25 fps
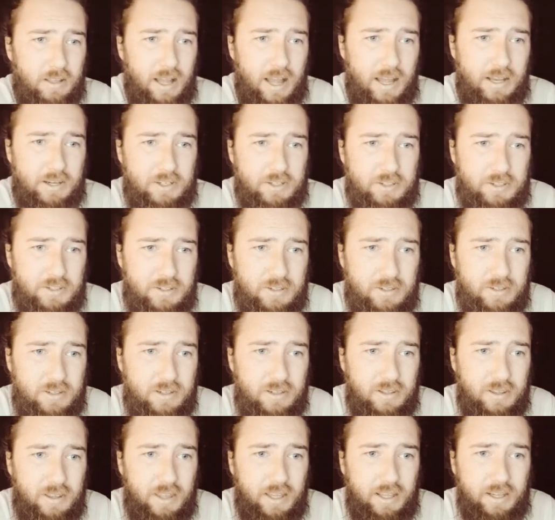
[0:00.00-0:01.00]
just
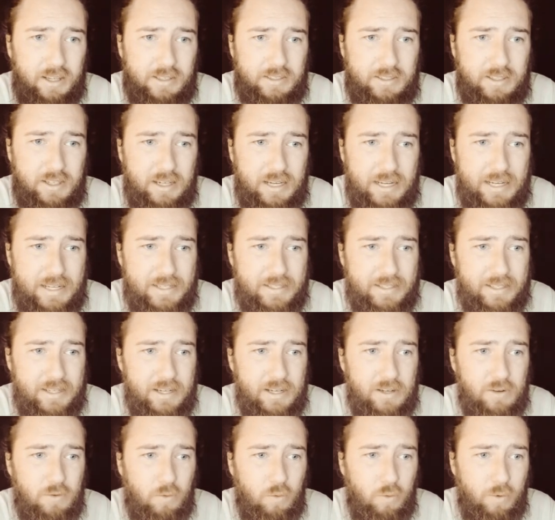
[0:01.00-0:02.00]
think it's an
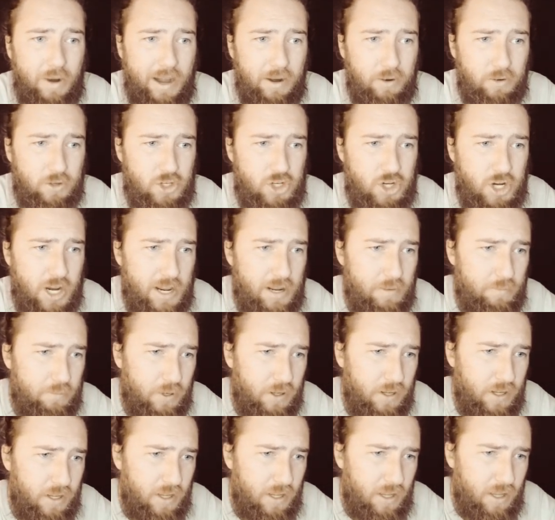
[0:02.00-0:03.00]
easy round shape.
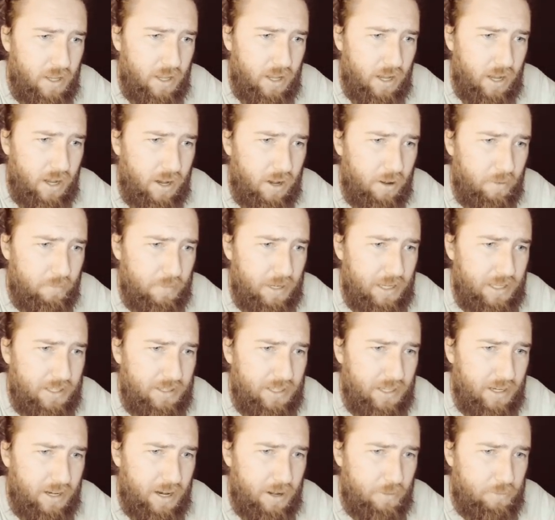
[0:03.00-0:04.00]
In
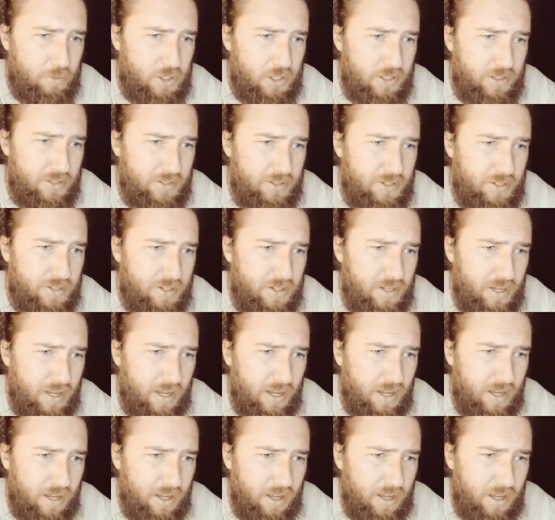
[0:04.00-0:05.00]
the options,
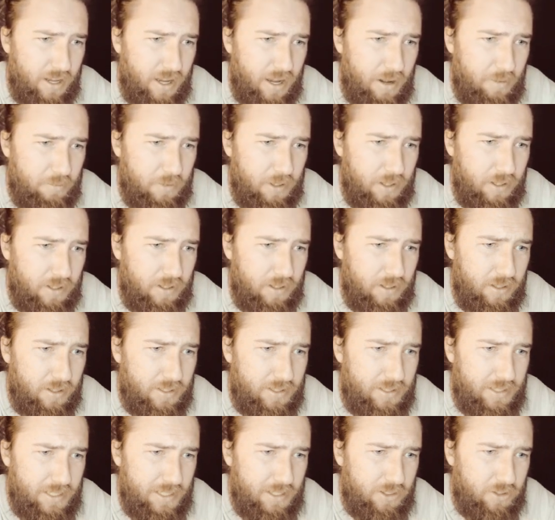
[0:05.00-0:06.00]
I'm going to
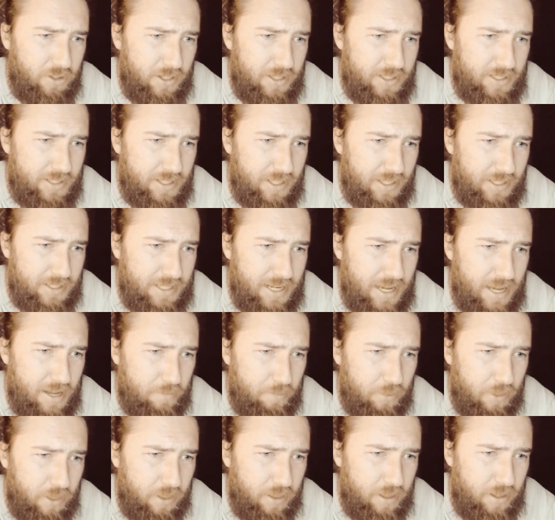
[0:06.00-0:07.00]
decrease the
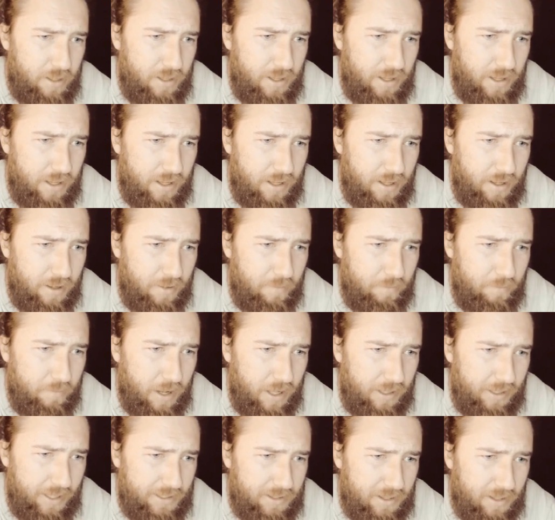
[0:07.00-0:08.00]
depth. I
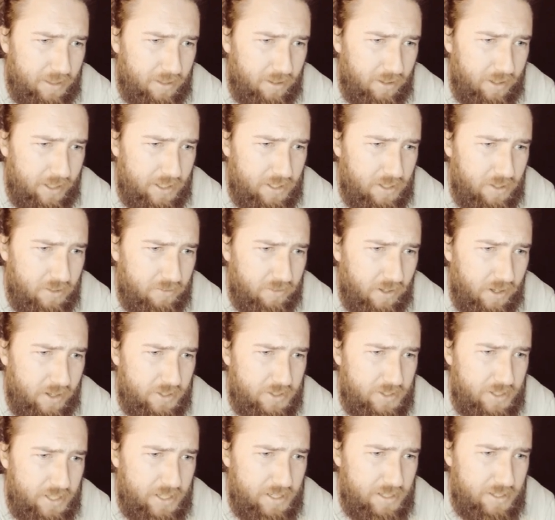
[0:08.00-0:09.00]
like the 32
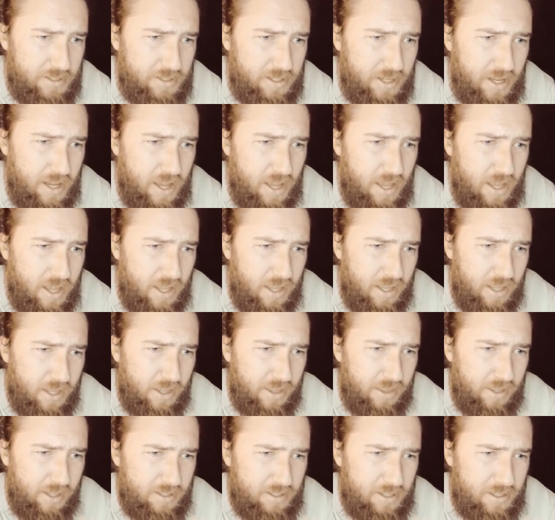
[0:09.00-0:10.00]
vertices.
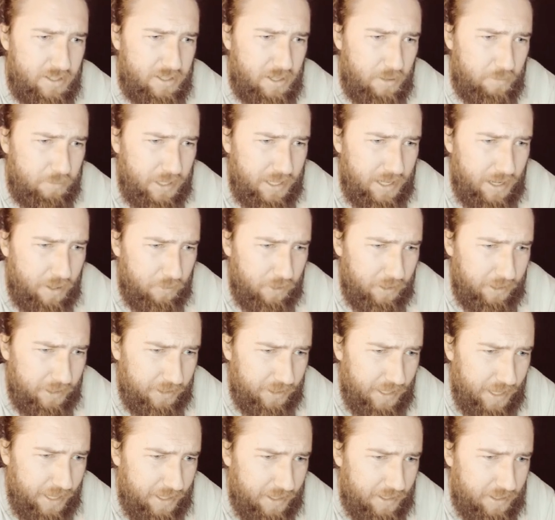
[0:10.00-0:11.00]
This is something I really
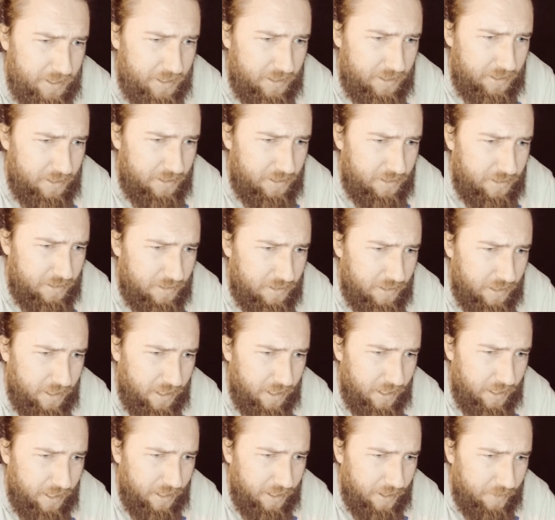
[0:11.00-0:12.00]
like.
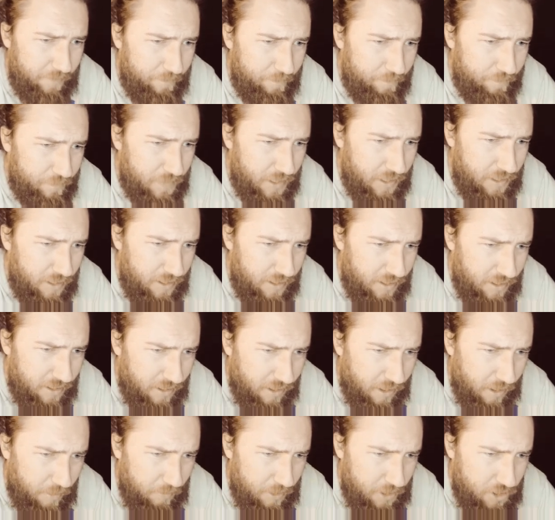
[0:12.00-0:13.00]
I'm
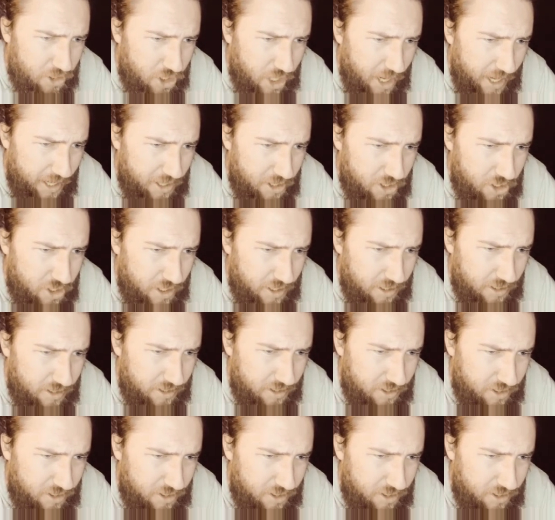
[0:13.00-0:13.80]
going to change it